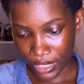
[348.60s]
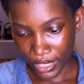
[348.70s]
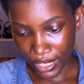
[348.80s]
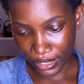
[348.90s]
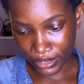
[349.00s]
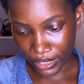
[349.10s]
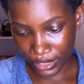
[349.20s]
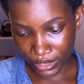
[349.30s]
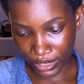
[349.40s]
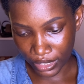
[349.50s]
and
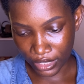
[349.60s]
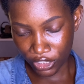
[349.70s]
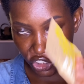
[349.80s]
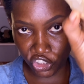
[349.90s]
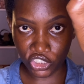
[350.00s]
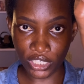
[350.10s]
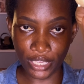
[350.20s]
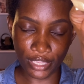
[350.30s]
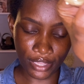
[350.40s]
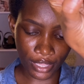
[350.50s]
then the
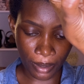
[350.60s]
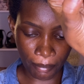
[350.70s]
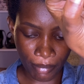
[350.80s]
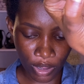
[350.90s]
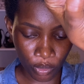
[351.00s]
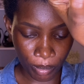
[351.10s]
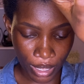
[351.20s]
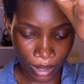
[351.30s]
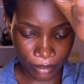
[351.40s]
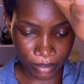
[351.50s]
shea and
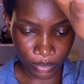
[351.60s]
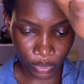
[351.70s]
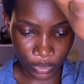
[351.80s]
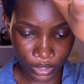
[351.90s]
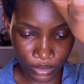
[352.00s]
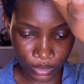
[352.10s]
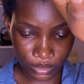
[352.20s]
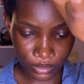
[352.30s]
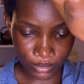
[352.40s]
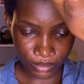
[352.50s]
baobab oil.
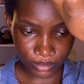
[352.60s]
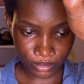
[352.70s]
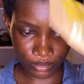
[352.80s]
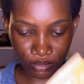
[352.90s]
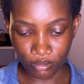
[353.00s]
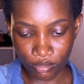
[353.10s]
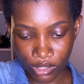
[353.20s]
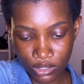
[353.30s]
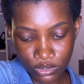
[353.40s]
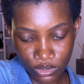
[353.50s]

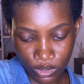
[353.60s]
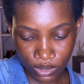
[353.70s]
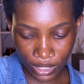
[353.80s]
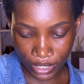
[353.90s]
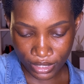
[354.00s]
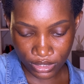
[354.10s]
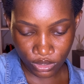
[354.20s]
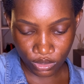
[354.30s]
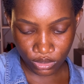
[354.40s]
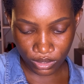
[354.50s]
So yeah, there's
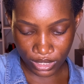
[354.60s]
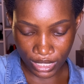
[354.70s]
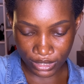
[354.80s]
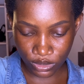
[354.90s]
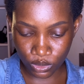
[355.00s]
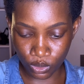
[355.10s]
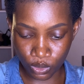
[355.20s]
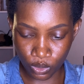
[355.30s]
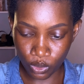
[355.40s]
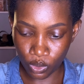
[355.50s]
also that. So